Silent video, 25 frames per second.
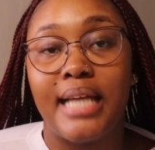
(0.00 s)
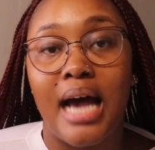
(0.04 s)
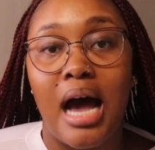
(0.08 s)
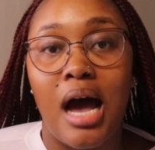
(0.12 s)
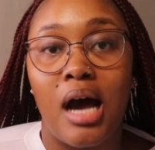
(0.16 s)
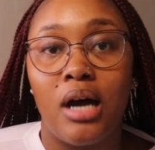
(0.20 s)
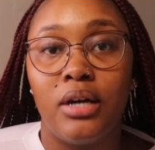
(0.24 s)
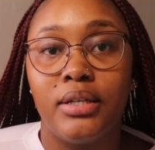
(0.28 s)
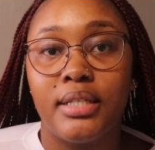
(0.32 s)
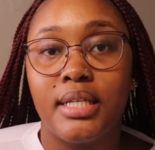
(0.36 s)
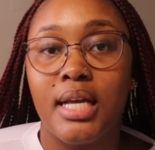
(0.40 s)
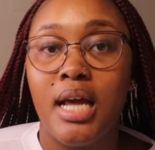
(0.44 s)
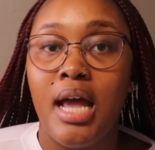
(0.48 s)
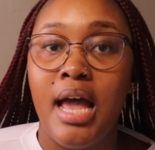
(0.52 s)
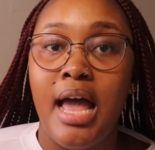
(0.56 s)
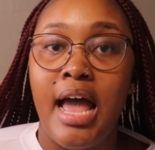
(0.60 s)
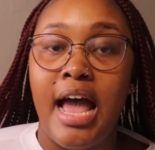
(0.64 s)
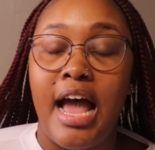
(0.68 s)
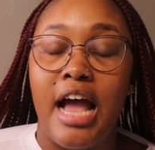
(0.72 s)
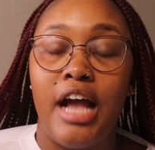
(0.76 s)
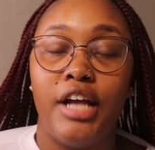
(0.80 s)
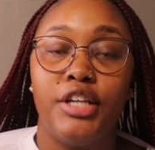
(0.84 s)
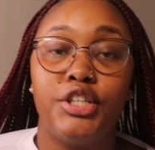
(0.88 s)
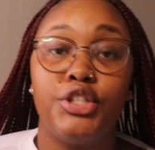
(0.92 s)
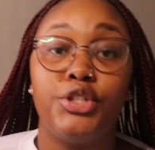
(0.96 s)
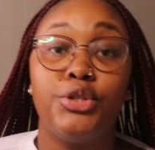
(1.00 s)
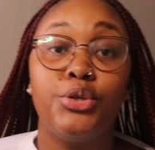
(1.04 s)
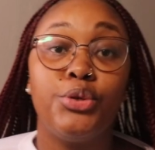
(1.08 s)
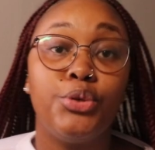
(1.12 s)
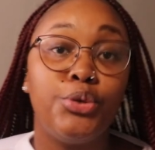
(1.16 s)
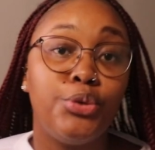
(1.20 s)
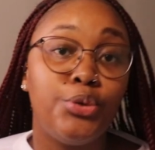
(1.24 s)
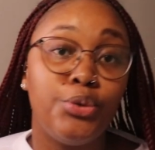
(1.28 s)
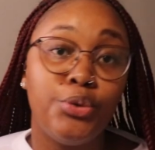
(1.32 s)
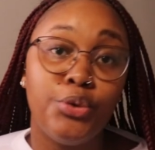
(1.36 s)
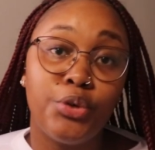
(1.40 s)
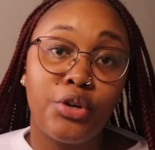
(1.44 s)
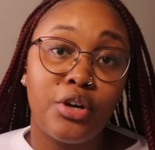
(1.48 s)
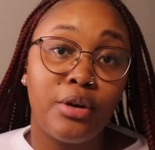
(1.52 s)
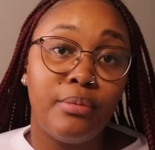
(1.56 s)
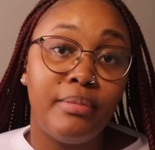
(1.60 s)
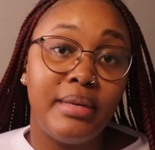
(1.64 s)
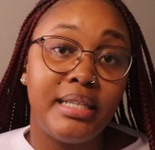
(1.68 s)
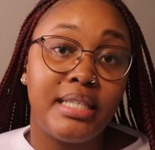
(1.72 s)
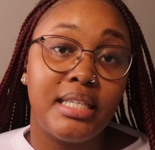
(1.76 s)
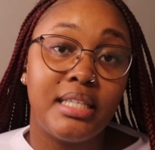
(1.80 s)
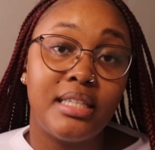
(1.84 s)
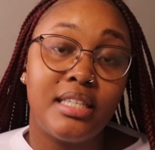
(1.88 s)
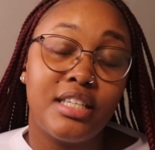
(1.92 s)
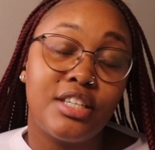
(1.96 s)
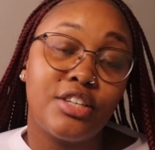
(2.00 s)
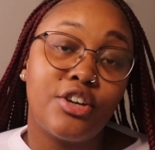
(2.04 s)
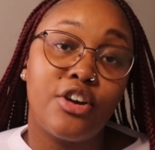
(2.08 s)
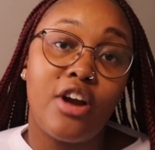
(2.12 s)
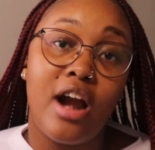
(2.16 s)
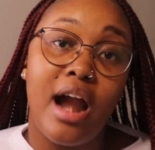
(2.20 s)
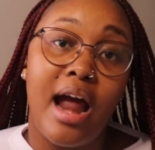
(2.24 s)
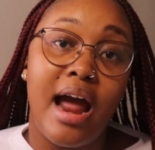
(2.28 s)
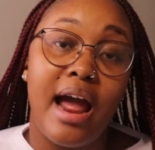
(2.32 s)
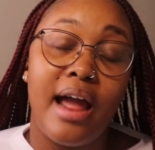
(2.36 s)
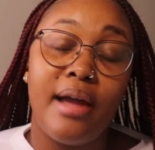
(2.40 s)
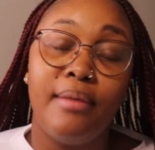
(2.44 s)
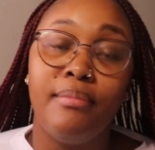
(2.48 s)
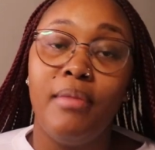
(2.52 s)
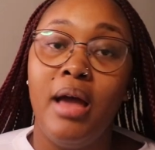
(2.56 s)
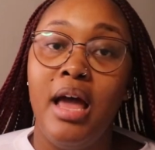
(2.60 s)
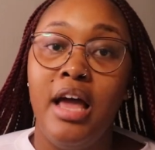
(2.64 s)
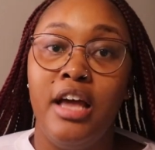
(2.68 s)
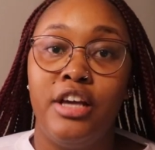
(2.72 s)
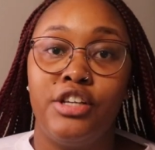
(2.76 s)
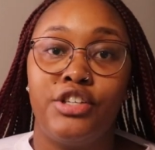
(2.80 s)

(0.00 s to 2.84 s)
doubt as to who committed this crime,